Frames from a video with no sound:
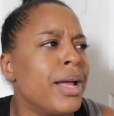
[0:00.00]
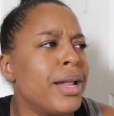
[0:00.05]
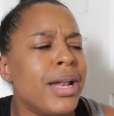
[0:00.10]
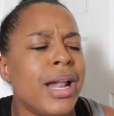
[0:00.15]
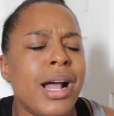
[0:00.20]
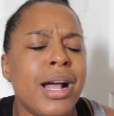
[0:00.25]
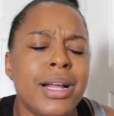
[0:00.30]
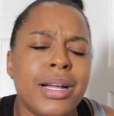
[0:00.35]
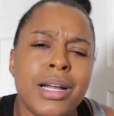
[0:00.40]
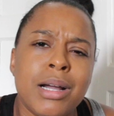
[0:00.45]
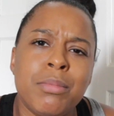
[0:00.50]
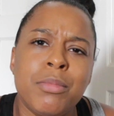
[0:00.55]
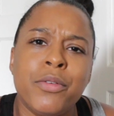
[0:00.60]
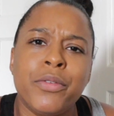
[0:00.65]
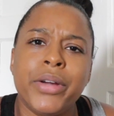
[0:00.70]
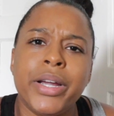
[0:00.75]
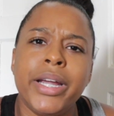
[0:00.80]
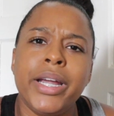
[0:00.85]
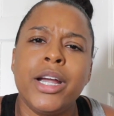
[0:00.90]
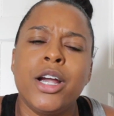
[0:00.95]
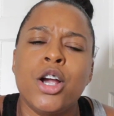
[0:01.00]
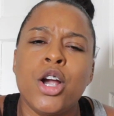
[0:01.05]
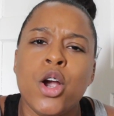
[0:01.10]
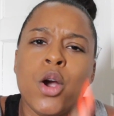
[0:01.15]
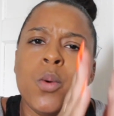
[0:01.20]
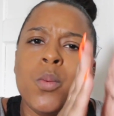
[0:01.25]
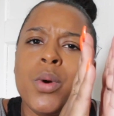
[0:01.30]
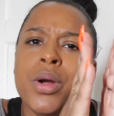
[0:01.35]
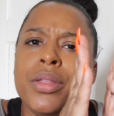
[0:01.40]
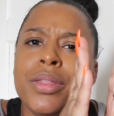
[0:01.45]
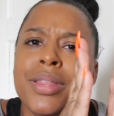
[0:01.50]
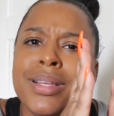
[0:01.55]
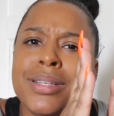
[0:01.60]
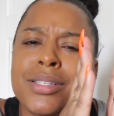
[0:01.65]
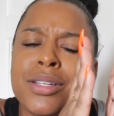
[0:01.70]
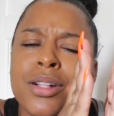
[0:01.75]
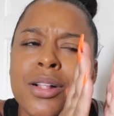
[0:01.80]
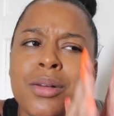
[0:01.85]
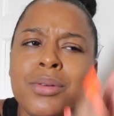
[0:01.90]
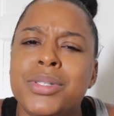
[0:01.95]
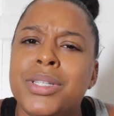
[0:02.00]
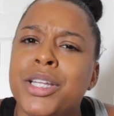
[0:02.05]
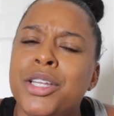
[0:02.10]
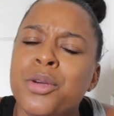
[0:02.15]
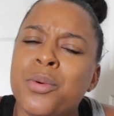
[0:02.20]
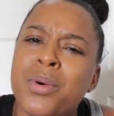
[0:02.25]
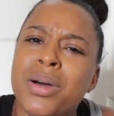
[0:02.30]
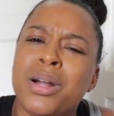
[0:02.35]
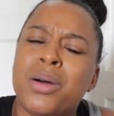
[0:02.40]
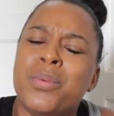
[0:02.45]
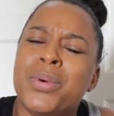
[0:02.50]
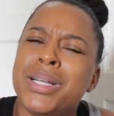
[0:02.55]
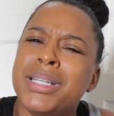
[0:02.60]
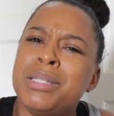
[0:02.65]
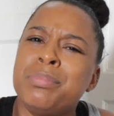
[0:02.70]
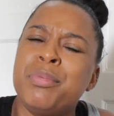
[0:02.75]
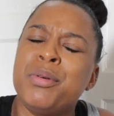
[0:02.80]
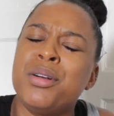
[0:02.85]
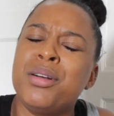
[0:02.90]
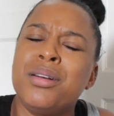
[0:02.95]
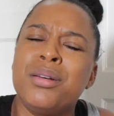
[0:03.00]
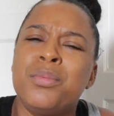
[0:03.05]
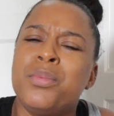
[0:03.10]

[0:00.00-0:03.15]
Now I come over here, we're this close, and you want to whisper?